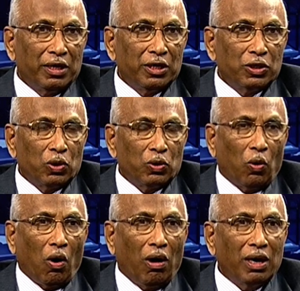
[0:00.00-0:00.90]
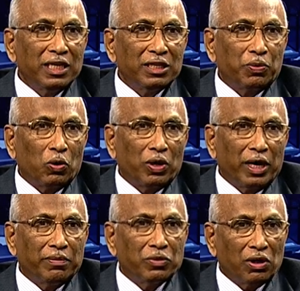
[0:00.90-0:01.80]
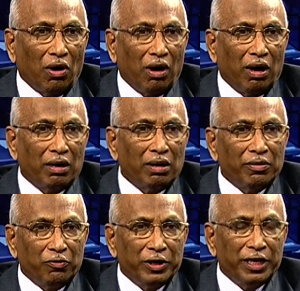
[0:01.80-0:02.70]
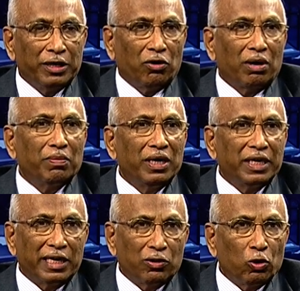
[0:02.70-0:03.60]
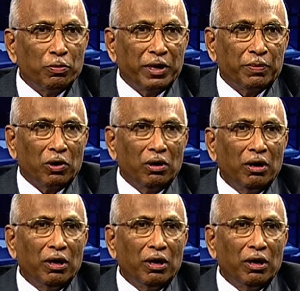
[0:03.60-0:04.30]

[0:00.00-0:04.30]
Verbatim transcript: So all these programs are we normally recruit people